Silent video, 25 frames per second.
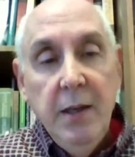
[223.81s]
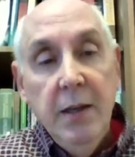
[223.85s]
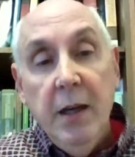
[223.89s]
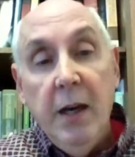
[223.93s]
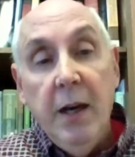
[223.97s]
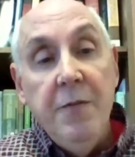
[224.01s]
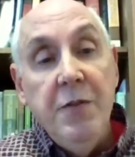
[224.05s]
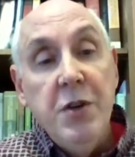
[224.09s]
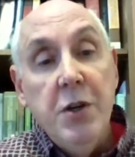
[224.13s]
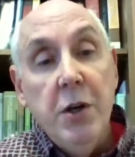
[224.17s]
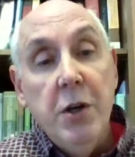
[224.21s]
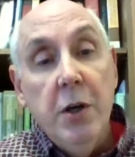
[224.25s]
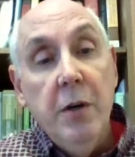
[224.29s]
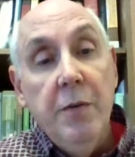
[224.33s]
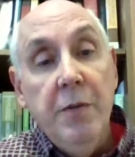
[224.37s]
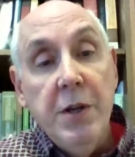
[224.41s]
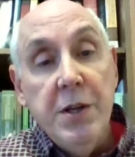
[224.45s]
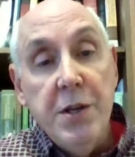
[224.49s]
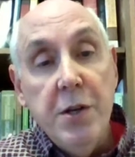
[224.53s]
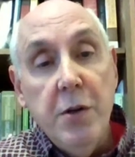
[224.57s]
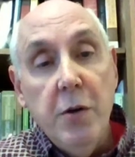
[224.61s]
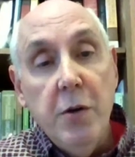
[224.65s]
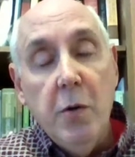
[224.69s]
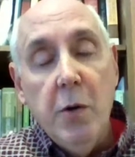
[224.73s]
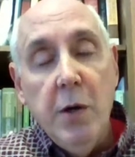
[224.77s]
I've served
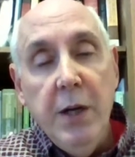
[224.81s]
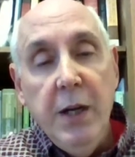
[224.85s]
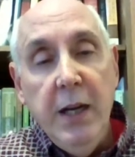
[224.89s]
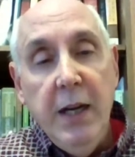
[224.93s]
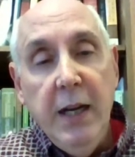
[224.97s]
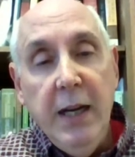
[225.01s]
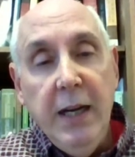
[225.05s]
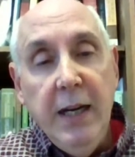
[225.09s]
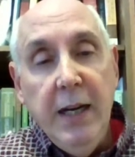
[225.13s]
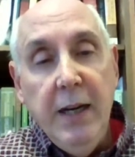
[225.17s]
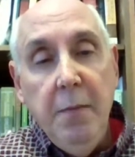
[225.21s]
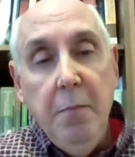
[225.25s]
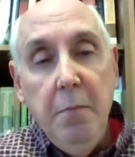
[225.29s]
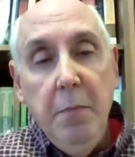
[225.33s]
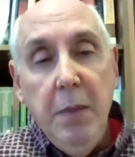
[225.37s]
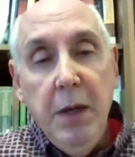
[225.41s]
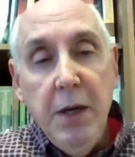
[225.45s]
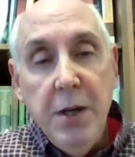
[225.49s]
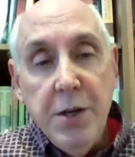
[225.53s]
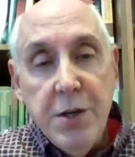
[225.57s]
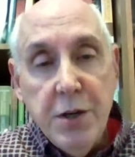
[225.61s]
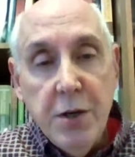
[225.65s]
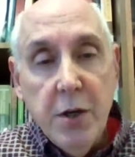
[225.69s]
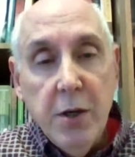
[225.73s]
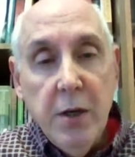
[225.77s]
as an ordained
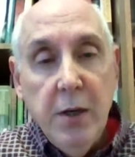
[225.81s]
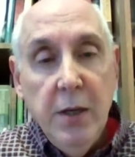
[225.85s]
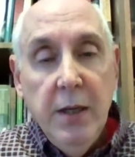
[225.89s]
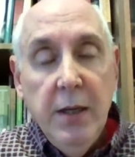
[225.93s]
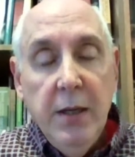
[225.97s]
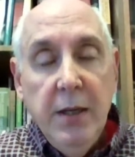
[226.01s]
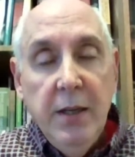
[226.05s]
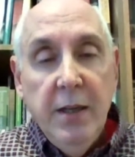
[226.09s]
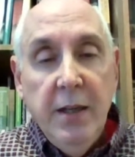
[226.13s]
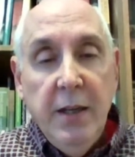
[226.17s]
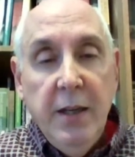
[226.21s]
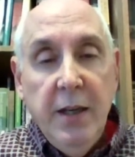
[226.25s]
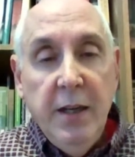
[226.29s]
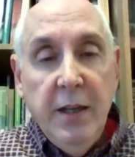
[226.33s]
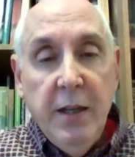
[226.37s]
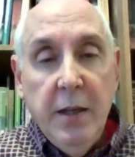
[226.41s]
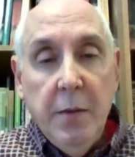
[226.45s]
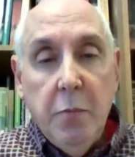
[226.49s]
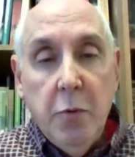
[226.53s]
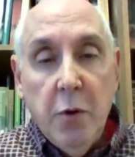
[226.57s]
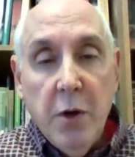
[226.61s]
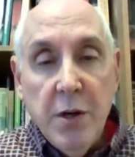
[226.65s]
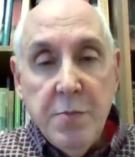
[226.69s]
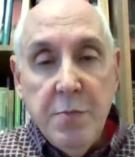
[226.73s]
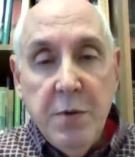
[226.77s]
minister in the
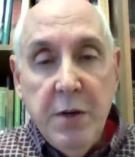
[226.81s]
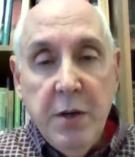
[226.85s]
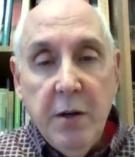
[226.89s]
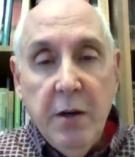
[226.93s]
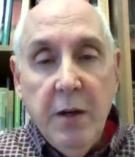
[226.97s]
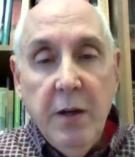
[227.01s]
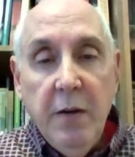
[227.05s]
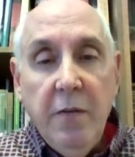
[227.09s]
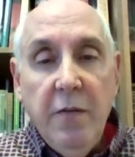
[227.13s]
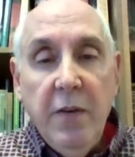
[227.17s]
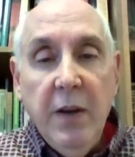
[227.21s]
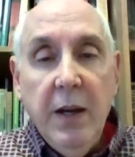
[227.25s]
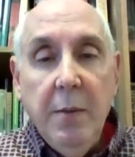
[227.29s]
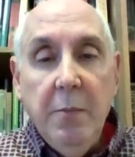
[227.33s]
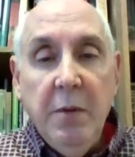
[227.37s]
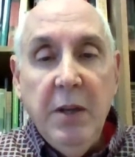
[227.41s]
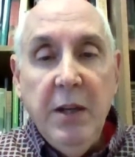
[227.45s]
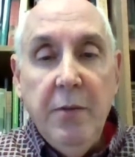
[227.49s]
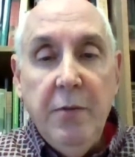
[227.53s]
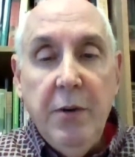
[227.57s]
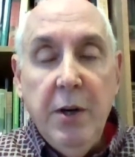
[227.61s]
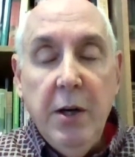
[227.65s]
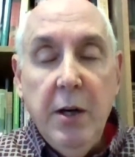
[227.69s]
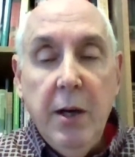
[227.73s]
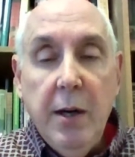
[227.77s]
Presbyterian family
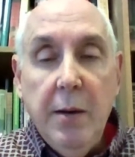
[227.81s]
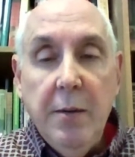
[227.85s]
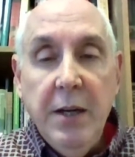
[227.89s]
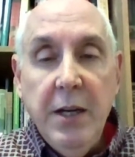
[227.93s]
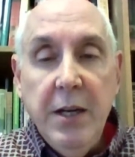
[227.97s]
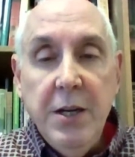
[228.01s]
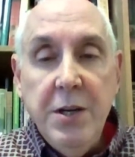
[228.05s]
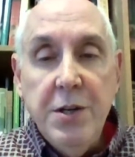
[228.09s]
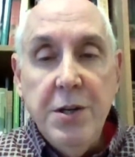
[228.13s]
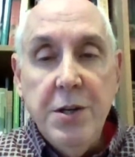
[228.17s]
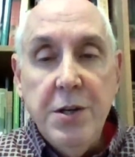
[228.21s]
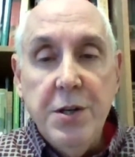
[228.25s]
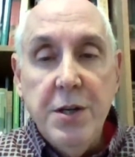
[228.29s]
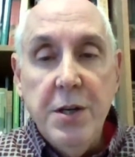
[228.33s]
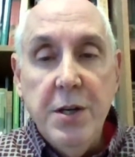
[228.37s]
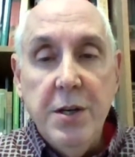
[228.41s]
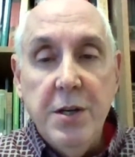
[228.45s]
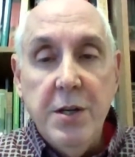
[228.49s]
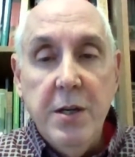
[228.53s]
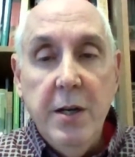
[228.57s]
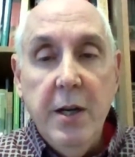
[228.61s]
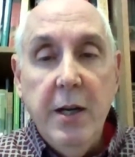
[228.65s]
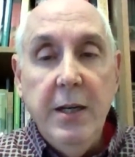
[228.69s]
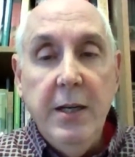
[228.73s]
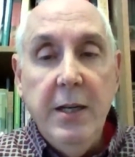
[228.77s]
of denominations
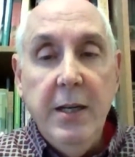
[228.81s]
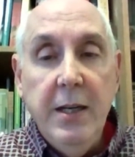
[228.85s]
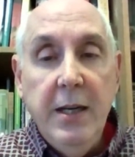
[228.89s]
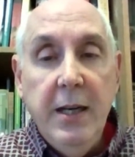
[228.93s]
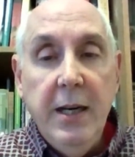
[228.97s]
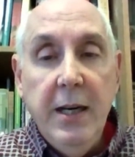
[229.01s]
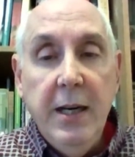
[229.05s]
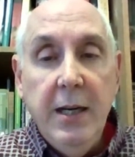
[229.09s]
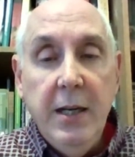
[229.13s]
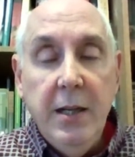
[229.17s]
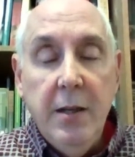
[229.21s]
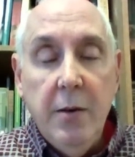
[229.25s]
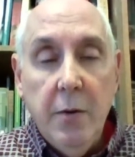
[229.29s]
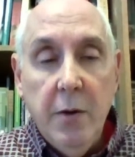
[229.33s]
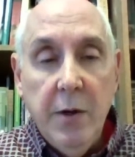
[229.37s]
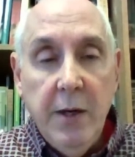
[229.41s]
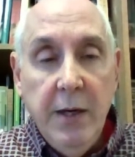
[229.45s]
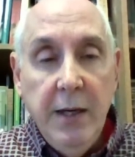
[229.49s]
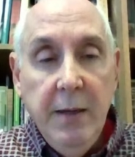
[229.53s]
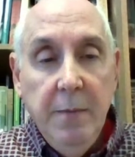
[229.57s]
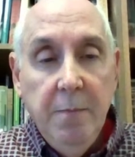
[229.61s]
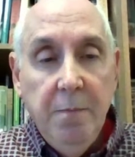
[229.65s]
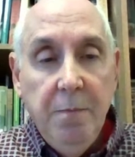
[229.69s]
since 1983.